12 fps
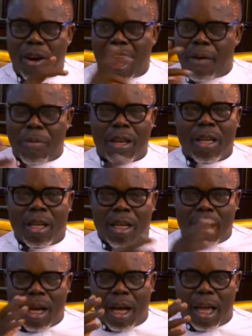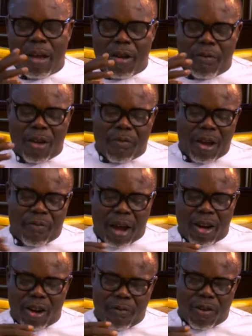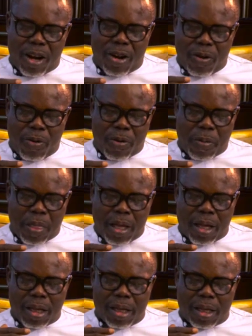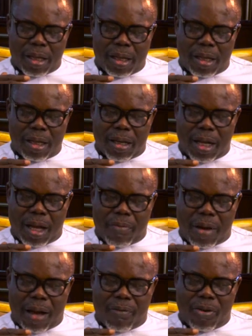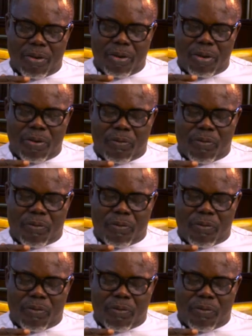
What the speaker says: life, I mean, if I know, I've known you